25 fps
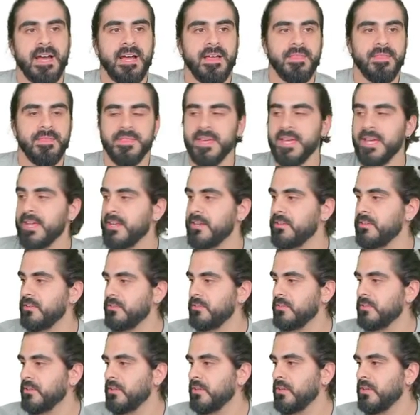and
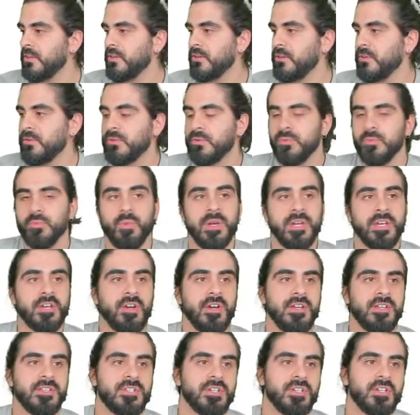then we're
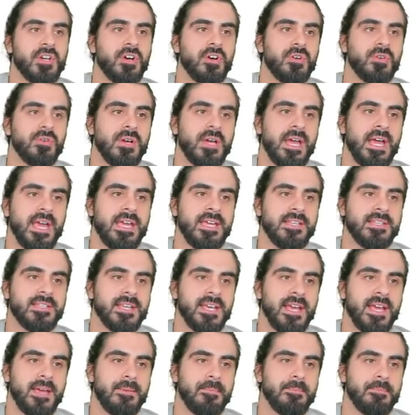going to go A
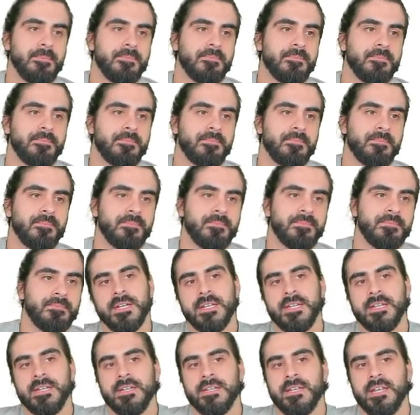to M.
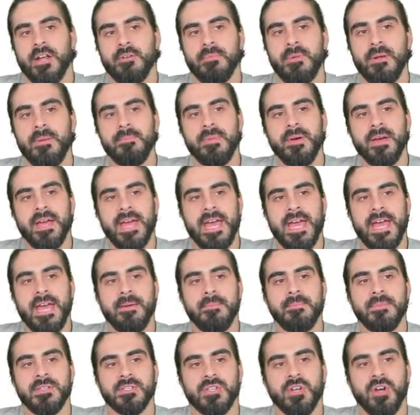Now remember,
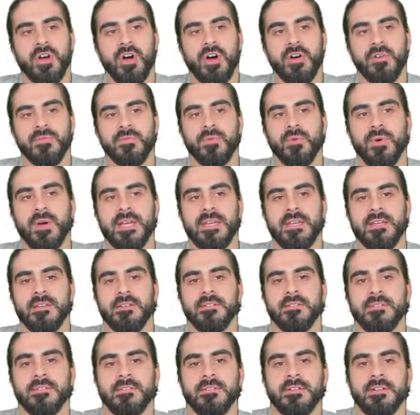M is halfway.
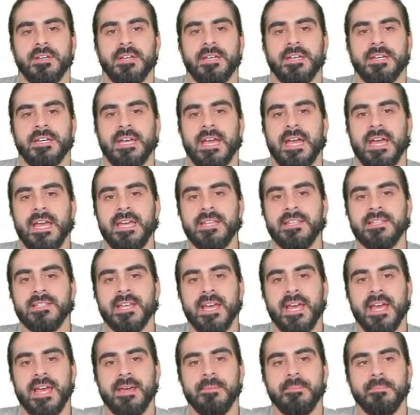A
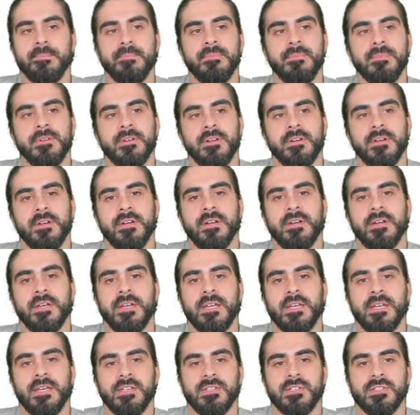to M
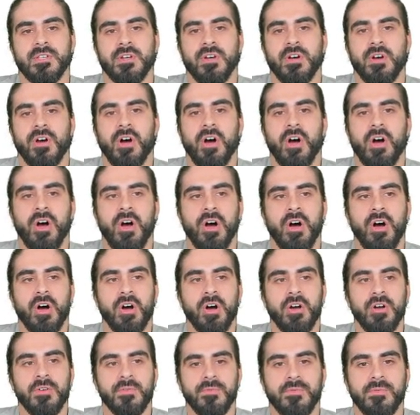is
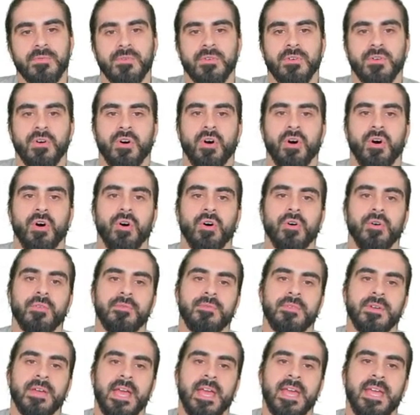half
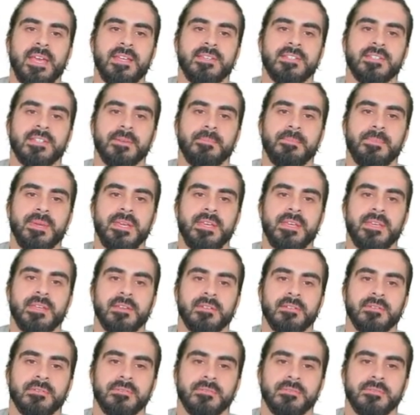of A to
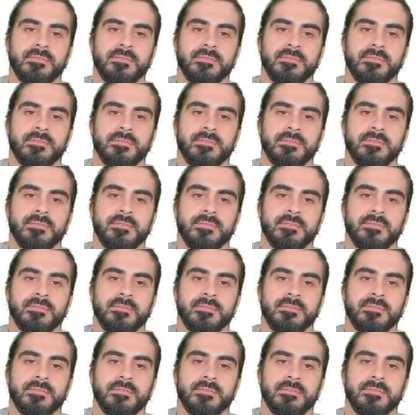B.